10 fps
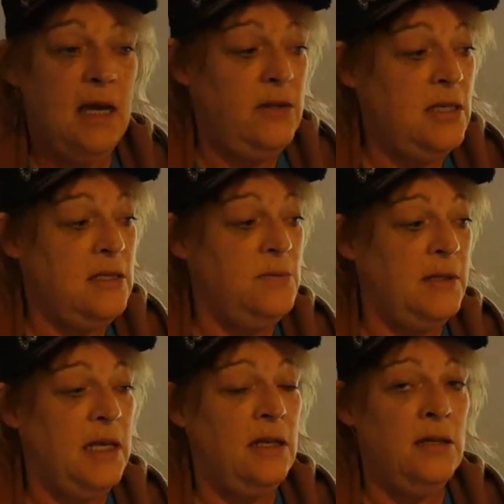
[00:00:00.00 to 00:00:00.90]
and this is
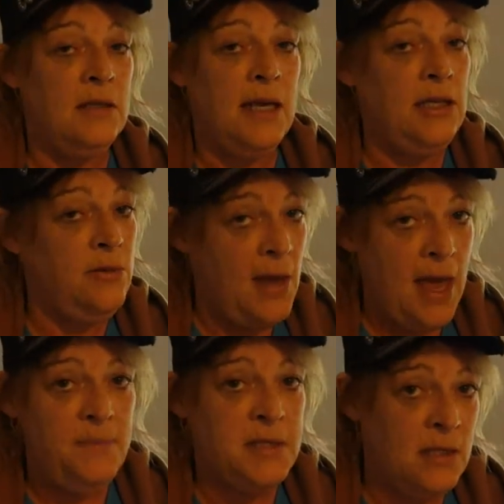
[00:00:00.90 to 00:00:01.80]
what they look like. You
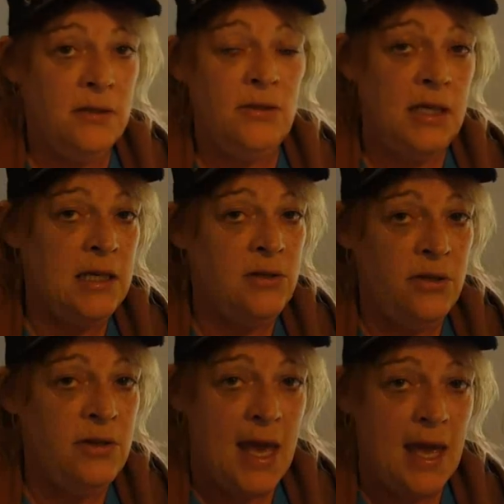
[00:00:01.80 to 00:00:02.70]
absolutely can
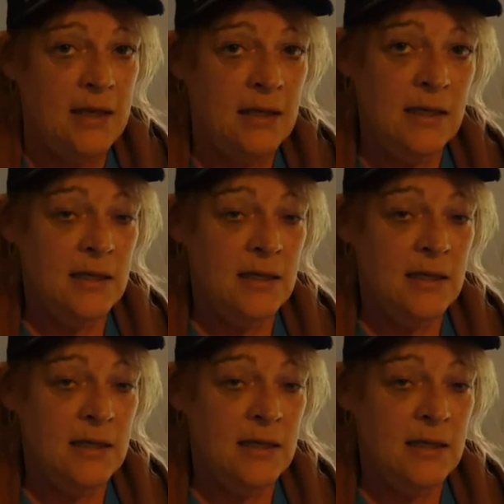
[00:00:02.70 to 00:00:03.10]
do that.